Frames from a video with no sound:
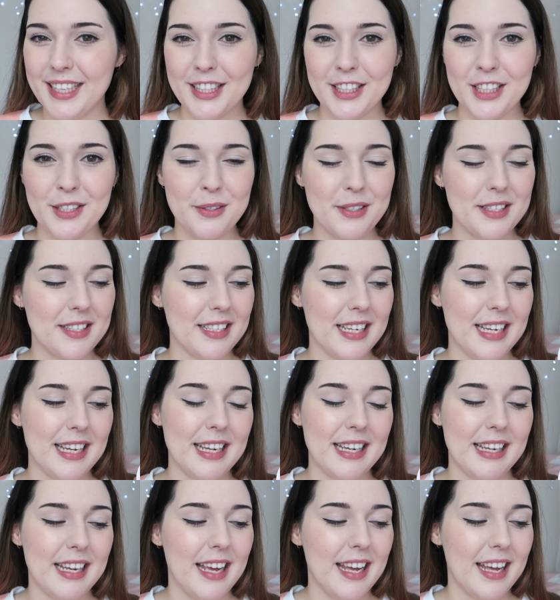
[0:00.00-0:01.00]
You'll
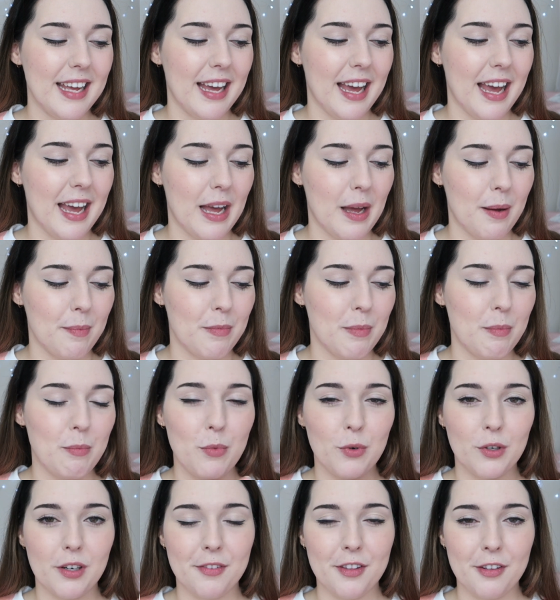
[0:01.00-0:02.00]
see um,
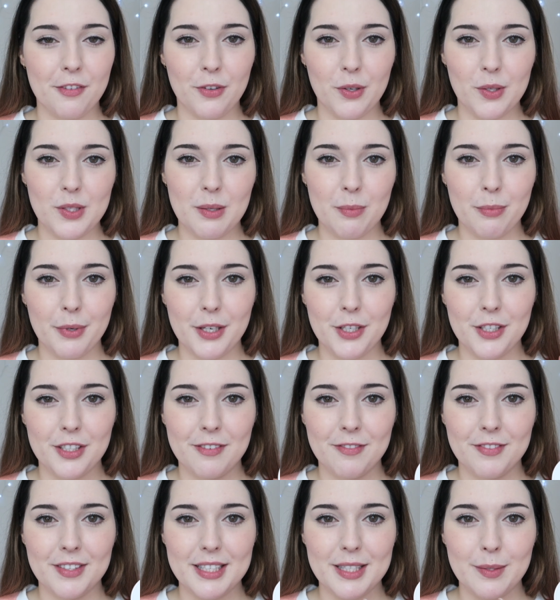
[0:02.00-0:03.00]
more of the first impression
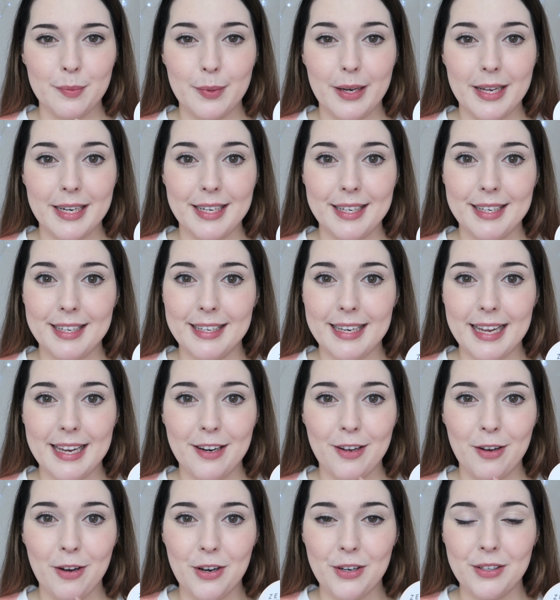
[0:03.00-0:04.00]
of this one
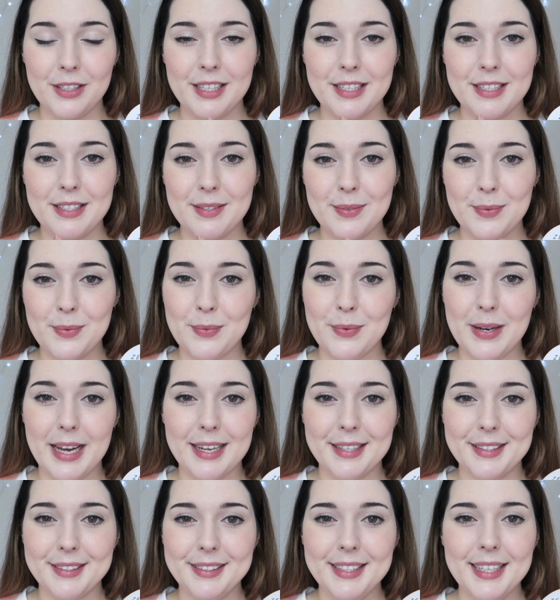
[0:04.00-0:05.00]
later on as
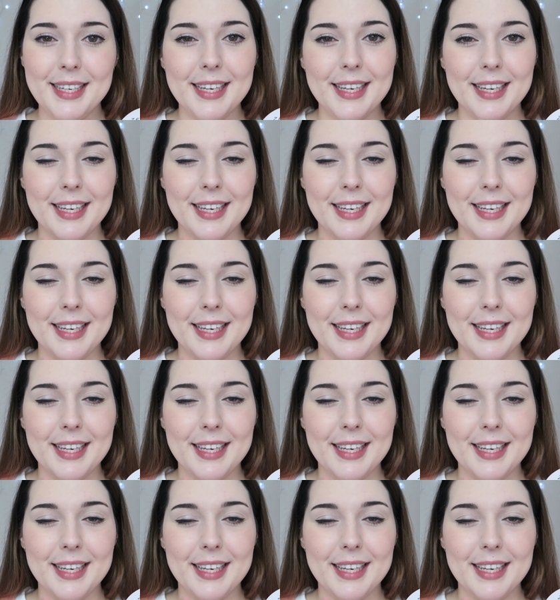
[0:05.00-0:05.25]
well